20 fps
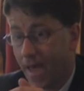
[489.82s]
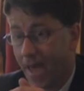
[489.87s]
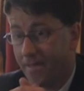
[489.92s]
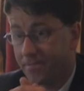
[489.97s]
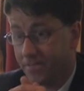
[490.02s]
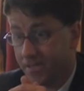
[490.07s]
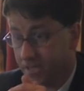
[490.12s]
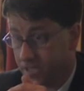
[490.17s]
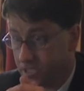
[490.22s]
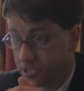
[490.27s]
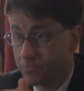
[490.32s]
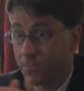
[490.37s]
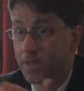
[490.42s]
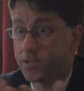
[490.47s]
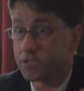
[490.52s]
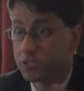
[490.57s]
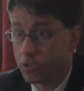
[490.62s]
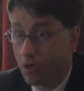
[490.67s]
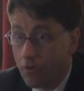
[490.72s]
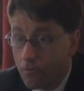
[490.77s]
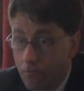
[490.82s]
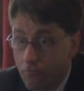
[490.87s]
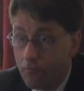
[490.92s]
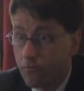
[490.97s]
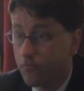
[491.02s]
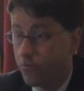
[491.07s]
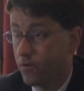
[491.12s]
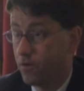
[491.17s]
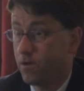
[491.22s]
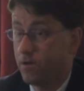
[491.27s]
At the expense of,
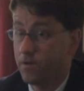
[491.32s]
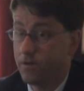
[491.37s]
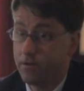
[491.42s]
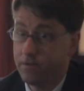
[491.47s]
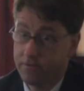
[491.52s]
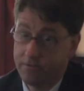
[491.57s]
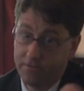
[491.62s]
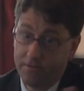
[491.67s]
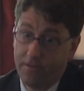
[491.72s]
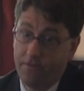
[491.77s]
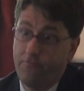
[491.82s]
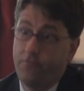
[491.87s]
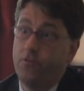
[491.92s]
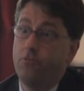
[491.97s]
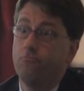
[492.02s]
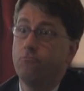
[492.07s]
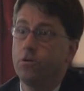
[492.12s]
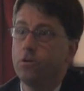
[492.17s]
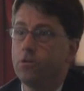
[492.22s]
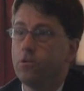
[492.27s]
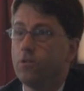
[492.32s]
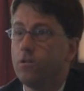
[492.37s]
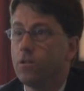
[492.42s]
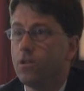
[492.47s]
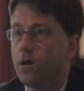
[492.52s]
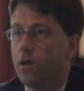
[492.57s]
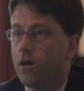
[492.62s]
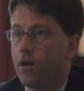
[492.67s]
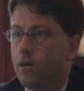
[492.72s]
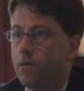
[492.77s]
if you
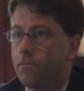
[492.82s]
will,